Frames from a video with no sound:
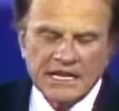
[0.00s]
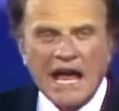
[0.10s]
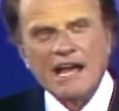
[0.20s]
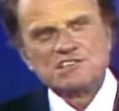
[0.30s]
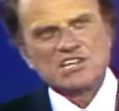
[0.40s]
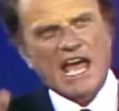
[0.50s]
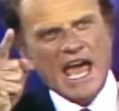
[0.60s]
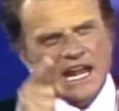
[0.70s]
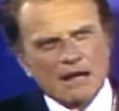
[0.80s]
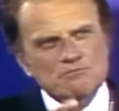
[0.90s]
Now, it's
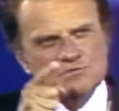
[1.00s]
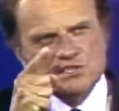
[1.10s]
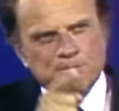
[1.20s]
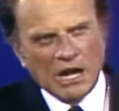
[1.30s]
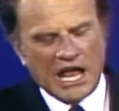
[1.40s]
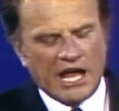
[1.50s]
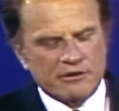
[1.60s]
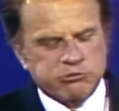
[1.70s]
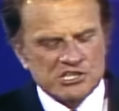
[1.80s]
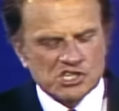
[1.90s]
Adam's
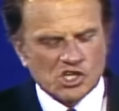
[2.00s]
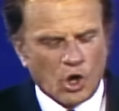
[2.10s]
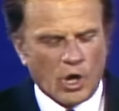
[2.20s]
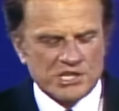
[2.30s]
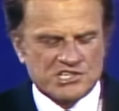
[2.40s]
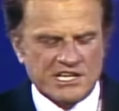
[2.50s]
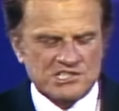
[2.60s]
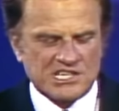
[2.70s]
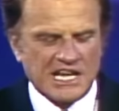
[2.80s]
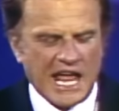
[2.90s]
blood which
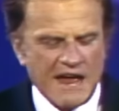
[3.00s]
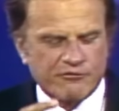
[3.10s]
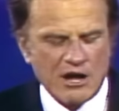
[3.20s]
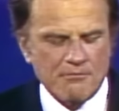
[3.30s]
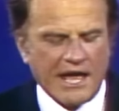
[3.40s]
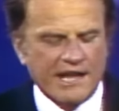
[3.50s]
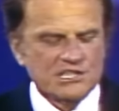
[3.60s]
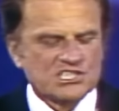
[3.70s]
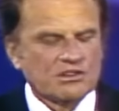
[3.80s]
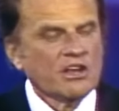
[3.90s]
courses in every
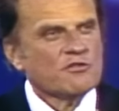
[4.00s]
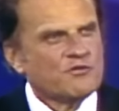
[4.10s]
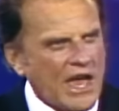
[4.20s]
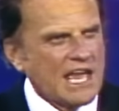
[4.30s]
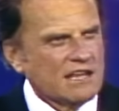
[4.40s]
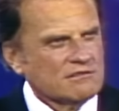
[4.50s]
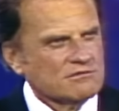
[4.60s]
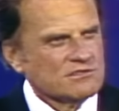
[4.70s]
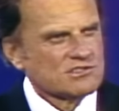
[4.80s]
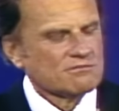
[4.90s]
man's
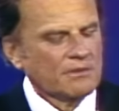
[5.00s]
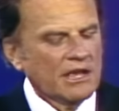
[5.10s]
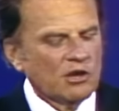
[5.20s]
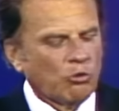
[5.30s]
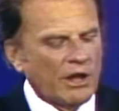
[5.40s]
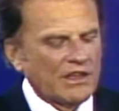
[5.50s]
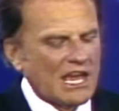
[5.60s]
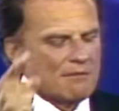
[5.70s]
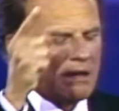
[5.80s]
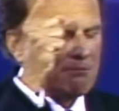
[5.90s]
veins, whether
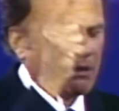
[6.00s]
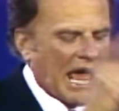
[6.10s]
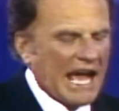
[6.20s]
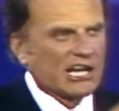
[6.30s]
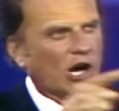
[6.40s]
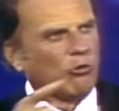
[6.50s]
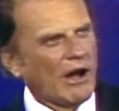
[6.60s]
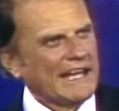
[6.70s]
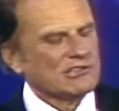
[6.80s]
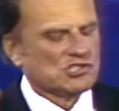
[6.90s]
he be black or
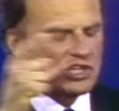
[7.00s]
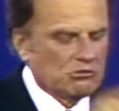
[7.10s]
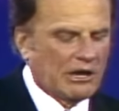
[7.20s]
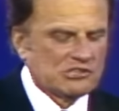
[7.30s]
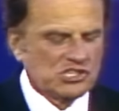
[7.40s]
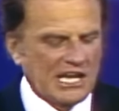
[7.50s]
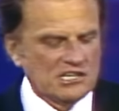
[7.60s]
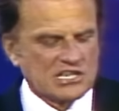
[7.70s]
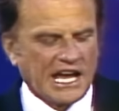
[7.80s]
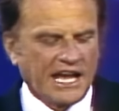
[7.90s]
white, Jew or
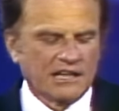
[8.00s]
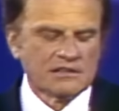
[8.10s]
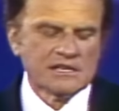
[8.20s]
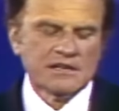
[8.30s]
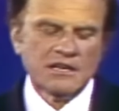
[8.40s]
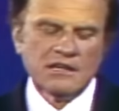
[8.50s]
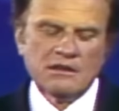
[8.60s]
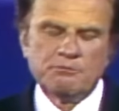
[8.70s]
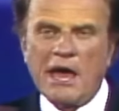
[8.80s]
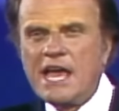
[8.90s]
Gentile,
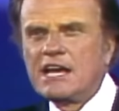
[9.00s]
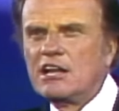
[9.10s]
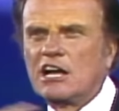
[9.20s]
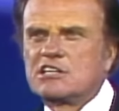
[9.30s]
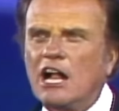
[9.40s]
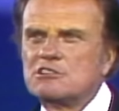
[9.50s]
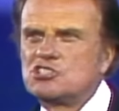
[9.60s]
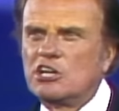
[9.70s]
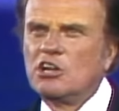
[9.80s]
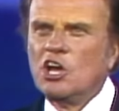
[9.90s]
pagan or
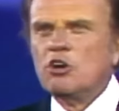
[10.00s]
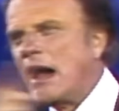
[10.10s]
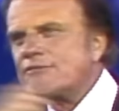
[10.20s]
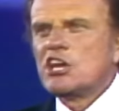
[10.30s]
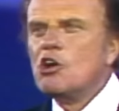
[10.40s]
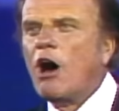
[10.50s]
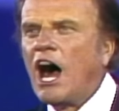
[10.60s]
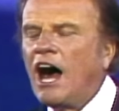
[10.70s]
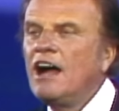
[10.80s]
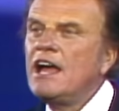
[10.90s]
cultured, whoever you
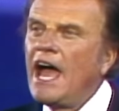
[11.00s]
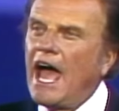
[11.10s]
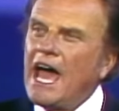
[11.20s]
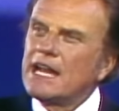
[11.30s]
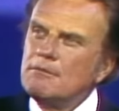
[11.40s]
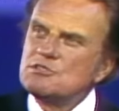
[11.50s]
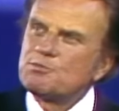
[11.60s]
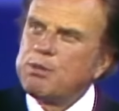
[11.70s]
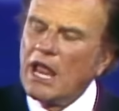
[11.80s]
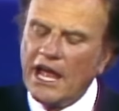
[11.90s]
are,
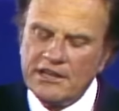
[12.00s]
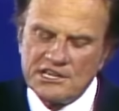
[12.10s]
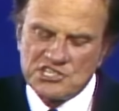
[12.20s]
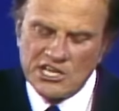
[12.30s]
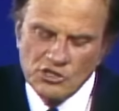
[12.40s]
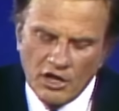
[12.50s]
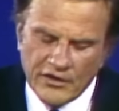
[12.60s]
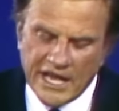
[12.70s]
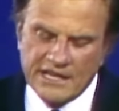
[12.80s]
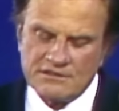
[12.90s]
Adam's blood is in your
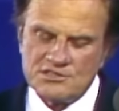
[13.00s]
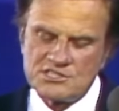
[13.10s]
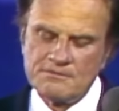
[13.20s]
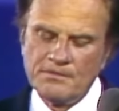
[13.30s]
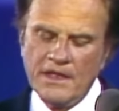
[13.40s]
veins.